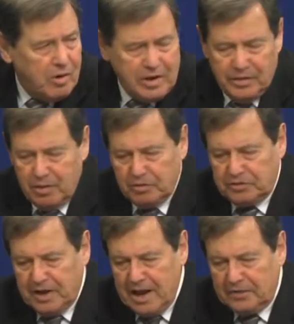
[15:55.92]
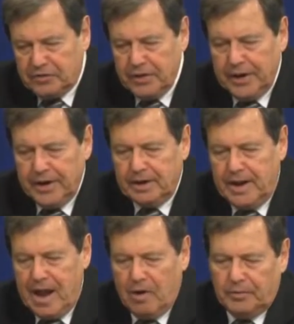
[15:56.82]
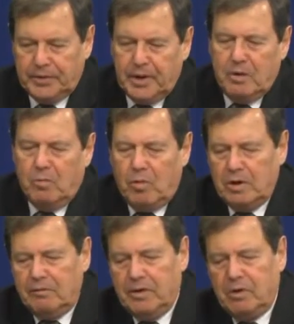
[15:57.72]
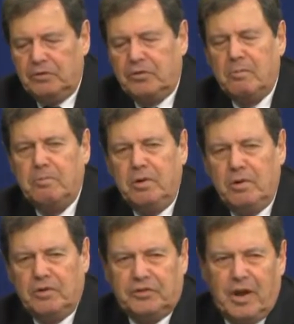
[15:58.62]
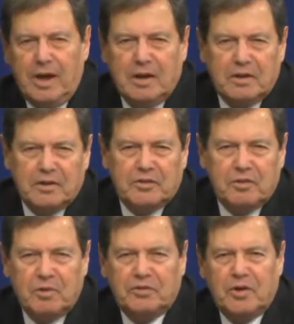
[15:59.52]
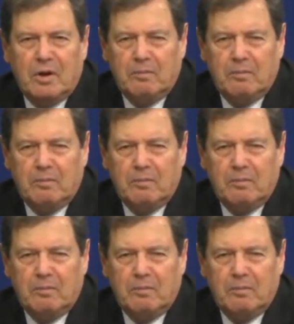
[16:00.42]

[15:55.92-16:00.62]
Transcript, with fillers: hmm. in those states. Some. Now, one of those computer scientists who has come